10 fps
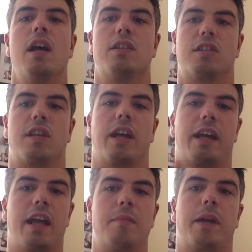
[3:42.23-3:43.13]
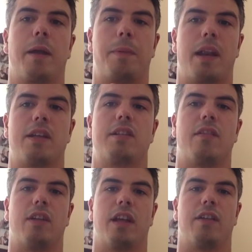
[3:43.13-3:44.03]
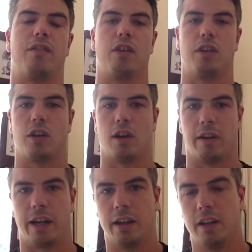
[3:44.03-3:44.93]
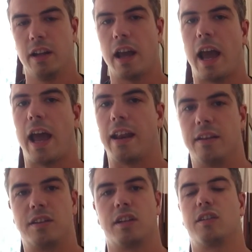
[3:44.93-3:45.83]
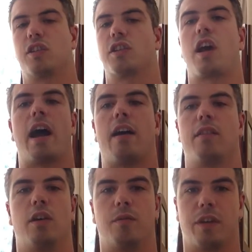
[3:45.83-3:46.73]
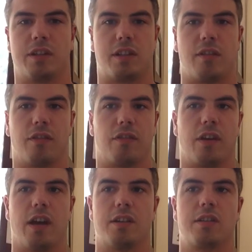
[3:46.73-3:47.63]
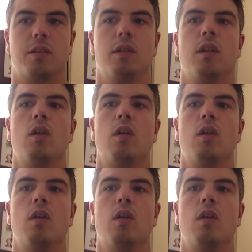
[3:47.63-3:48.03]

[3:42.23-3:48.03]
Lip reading: As I say, get them keeping that 7-day food diary and just cut out the obvious stuff at first.